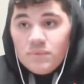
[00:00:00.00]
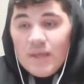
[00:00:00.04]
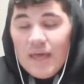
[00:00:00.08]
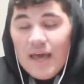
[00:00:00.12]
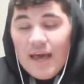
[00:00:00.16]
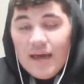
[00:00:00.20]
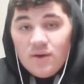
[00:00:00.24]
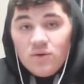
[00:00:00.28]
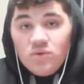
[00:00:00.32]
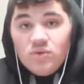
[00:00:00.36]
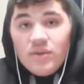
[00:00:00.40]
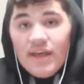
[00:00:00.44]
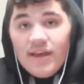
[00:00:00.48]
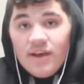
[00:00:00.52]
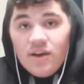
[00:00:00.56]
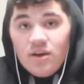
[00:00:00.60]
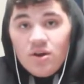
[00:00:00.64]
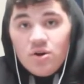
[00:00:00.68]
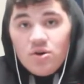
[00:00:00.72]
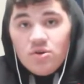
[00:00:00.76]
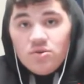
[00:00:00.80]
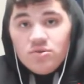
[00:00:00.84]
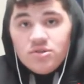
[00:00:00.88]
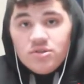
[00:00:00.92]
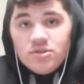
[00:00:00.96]
I don't like
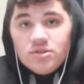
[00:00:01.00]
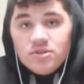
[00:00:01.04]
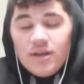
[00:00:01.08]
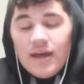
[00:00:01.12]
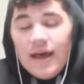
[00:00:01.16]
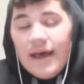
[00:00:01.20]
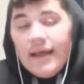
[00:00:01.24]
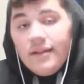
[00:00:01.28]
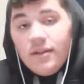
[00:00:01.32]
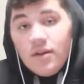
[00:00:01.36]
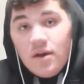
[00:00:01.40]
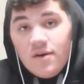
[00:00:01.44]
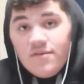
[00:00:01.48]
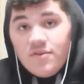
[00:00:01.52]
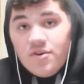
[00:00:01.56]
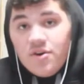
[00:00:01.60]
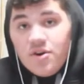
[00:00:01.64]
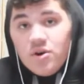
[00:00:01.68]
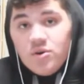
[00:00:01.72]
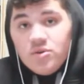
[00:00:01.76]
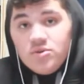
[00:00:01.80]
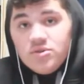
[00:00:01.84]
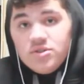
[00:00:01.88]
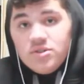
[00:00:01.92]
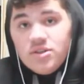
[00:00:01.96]
girls. I love
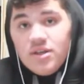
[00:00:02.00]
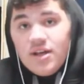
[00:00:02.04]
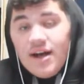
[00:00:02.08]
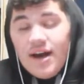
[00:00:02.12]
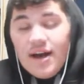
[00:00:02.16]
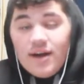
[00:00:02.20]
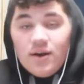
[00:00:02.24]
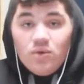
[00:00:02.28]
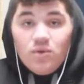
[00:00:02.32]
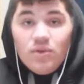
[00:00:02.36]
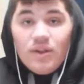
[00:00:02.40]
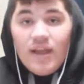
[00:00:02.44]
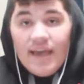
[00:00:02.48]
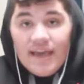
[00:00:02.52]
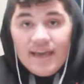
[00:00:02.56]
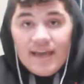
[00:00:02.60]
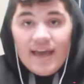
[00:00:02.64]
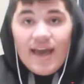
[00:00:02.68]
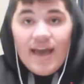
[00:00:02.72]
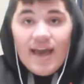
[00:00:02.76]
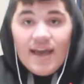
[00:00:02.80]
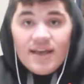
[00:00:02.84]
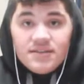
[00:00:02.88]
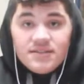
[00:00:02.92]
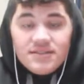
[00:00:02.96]
girls. I don't like
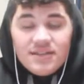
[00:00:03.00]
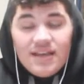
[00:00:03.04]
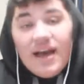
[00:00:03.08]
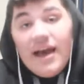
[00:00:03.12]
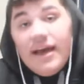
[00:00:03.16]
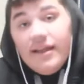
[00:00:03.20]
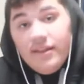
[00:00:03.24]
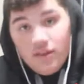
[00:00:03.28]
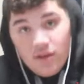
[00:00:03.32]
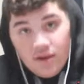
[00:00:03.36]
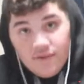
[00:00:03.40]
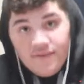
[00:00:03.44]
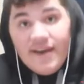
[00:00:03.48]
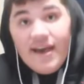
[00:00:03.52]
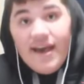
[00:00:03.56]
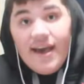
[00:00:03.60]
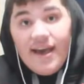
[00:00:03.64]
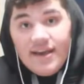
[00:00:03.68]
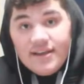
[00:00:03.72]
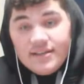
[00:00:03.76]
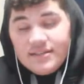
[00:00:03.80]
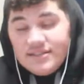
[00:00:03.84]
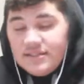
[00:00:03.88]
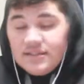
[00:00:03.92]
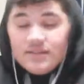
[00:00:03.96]
ass. I love
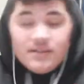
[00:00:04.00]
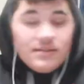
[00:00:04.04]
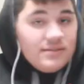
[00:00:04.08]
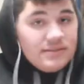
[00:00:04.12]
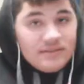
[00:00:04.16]
ass.